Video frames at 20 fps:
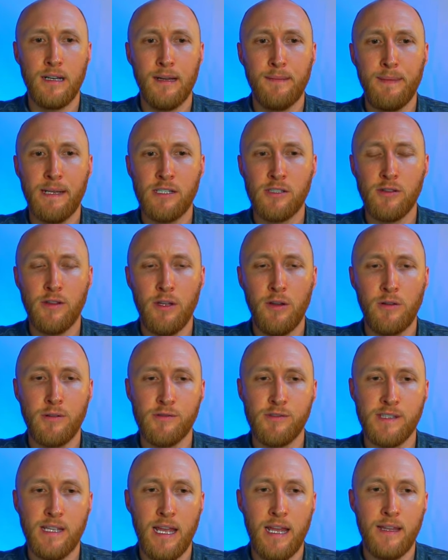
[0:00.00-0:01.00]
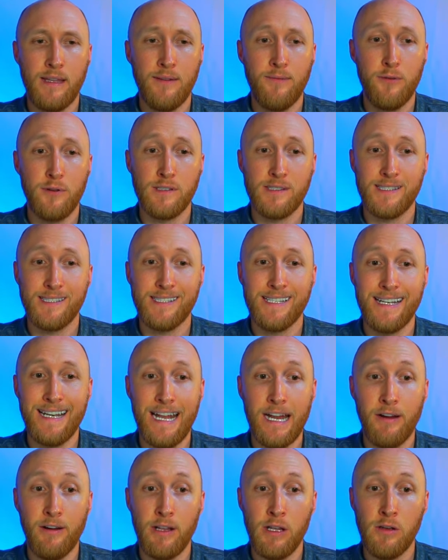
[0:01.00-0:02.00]
Make sure that you understand different
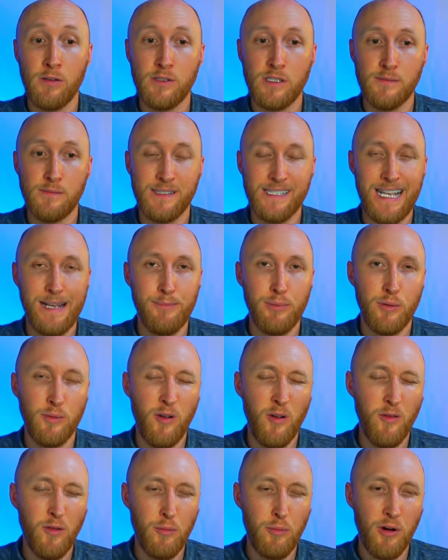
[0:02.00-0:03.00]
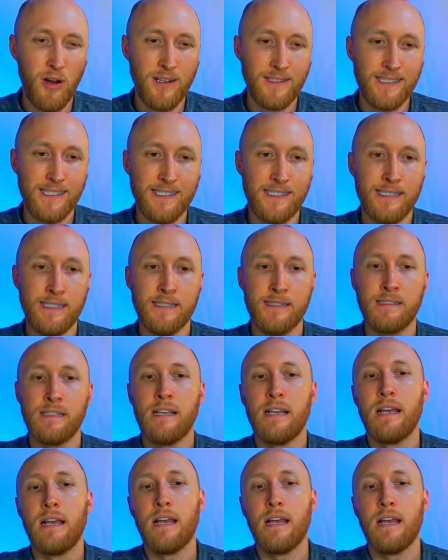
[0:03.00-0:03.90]
scenarios, some sample approval processes,